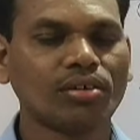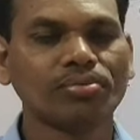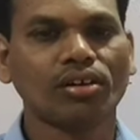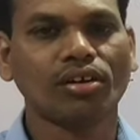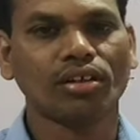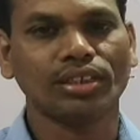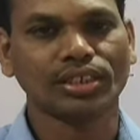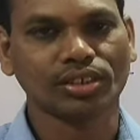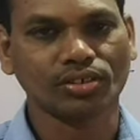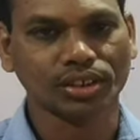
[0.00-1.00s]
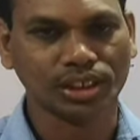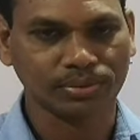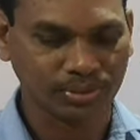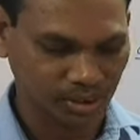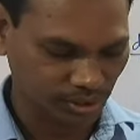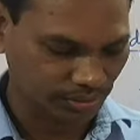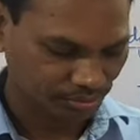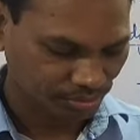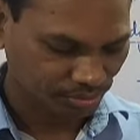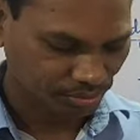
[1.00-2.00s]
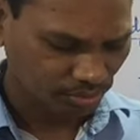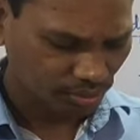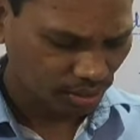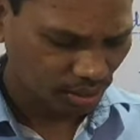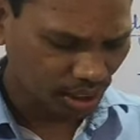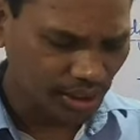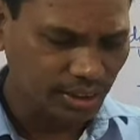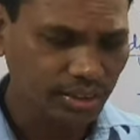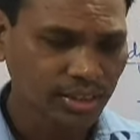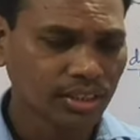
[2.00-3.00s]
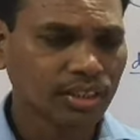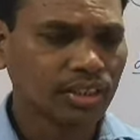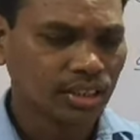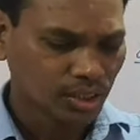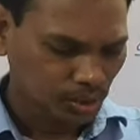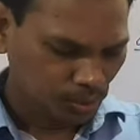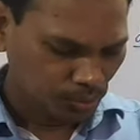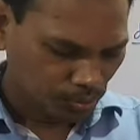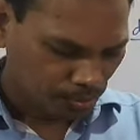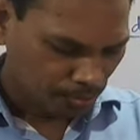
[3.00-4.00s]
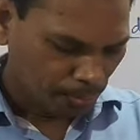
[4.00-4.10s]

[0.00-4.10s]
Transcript: of all these concepts, right? So